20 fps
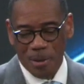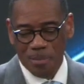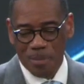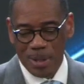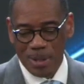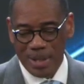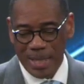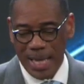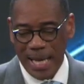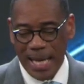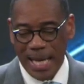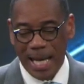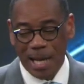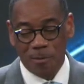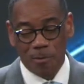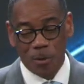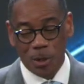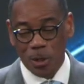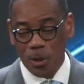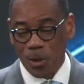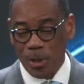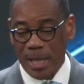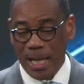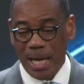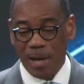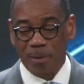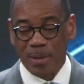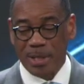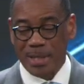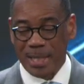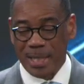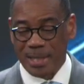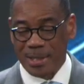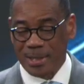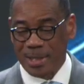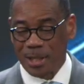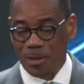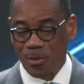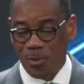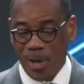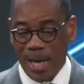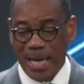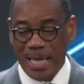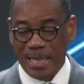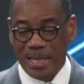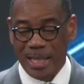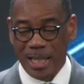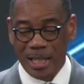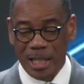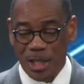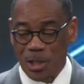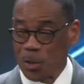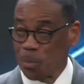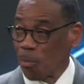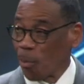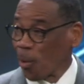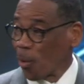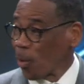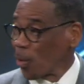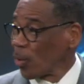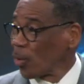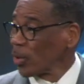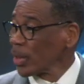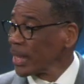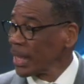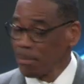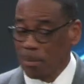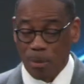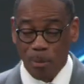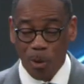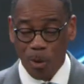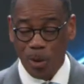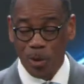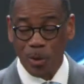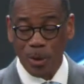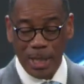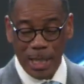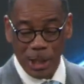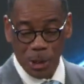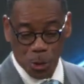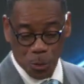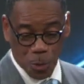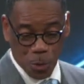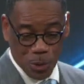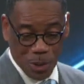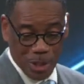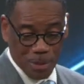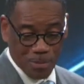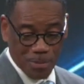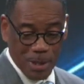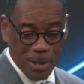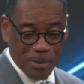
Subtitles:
but they have no inheritance in right in this memorial in Jerusalem.